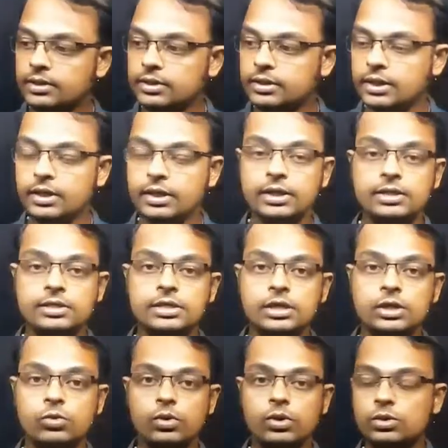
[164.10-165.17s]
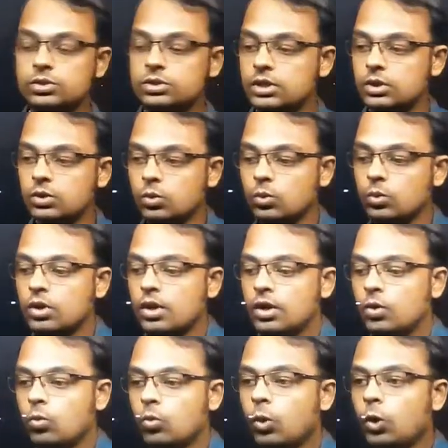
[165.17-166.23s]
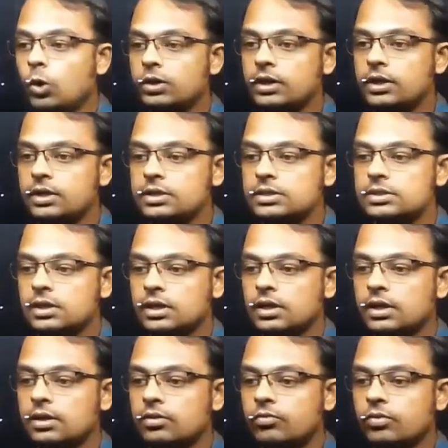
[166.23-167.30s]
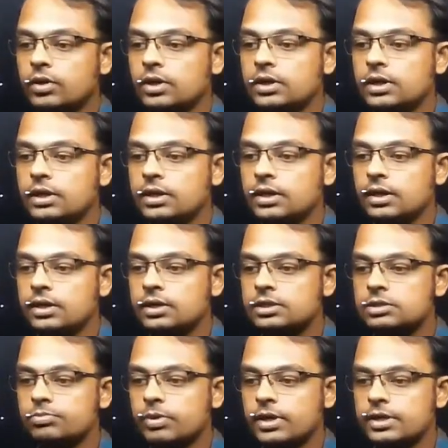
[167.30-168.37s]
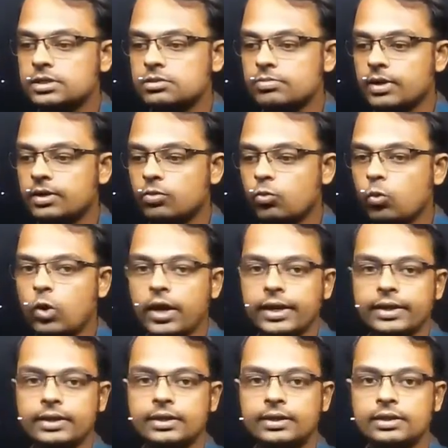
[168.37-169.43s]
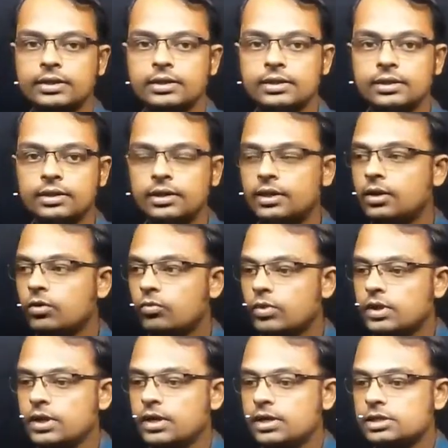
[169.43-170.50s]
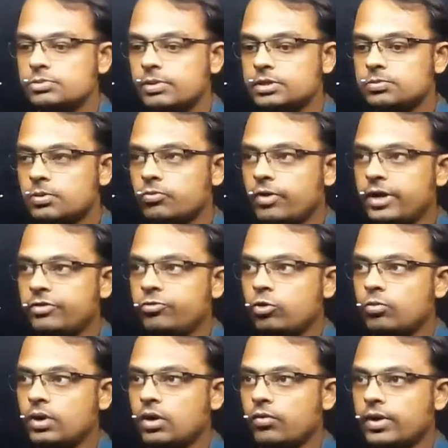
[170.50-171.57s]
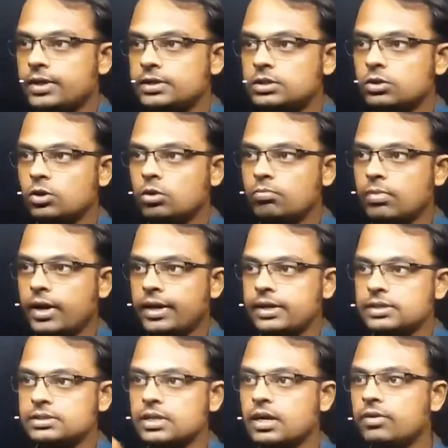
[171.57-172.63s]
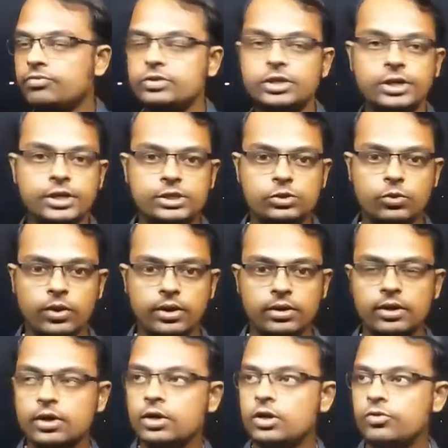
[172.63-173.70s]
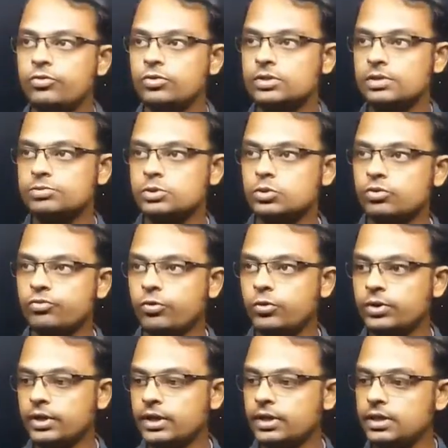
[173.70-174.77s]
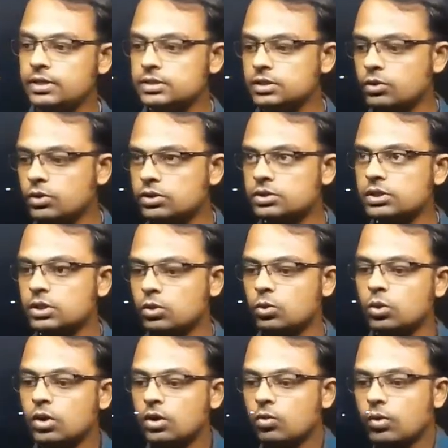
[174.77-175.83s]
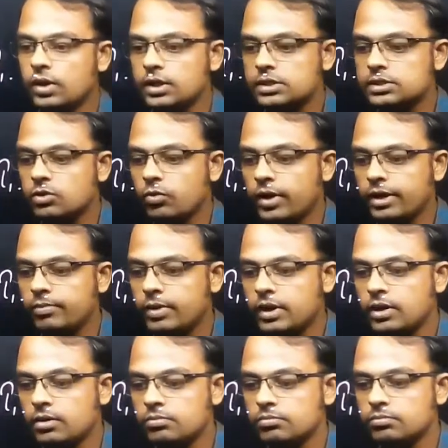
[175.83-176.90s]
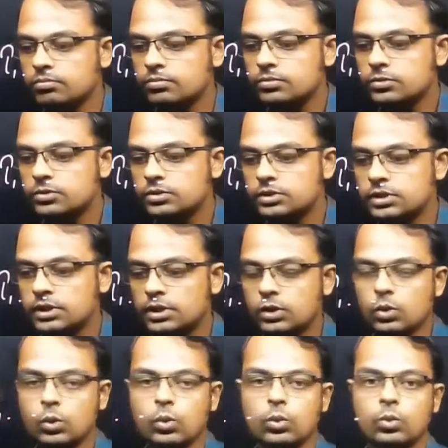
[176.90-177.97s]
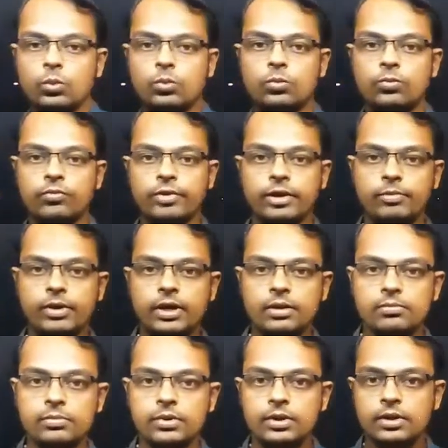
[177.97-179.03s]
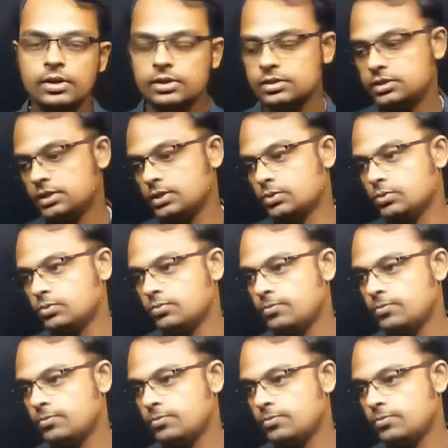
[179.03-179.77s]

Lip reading: t is equal to 0, what is the vertical displacement y? Vertical displacement y formula, y is equal to minus half gt square. If you substitute for t is equal to 0, what is the y become? 0. Y become 0.